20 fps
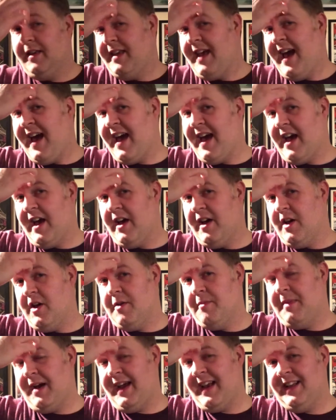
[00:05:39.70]

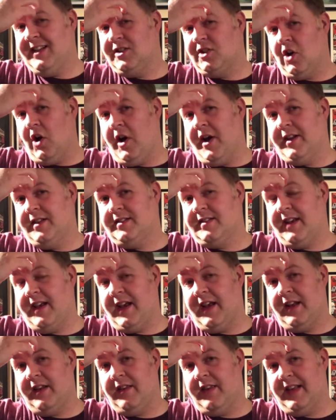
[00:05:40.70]
Yeah, I enjoyed
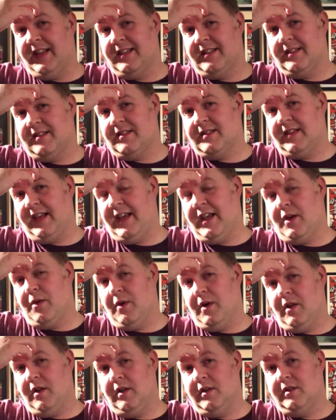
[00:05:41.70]
seeing this
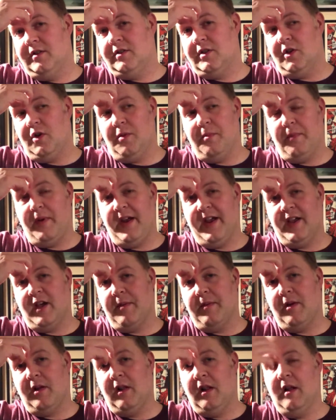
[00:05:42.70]
sequel to
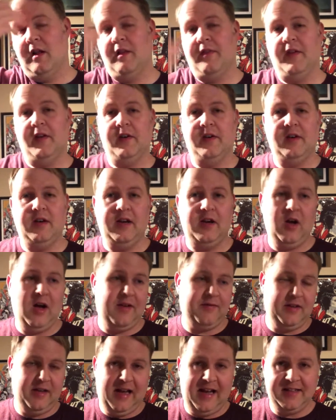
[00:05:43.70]
Unbreakable, then, you know,
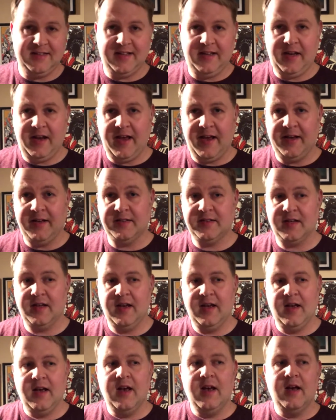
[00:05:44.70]
after 19 years.
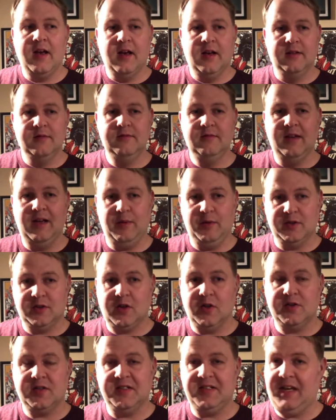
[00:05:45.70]
It was
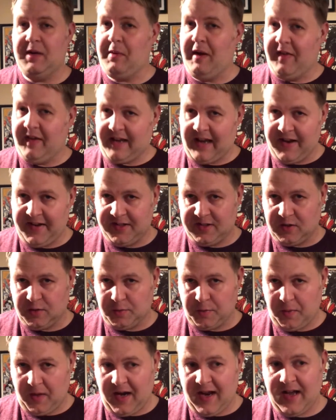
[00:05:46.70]
good to see where the
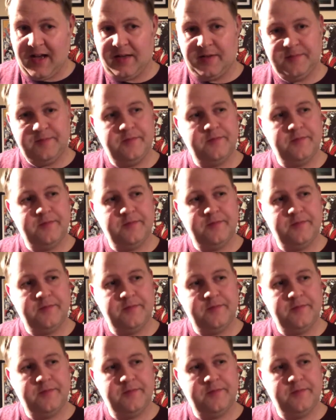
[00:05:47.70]
characters were at.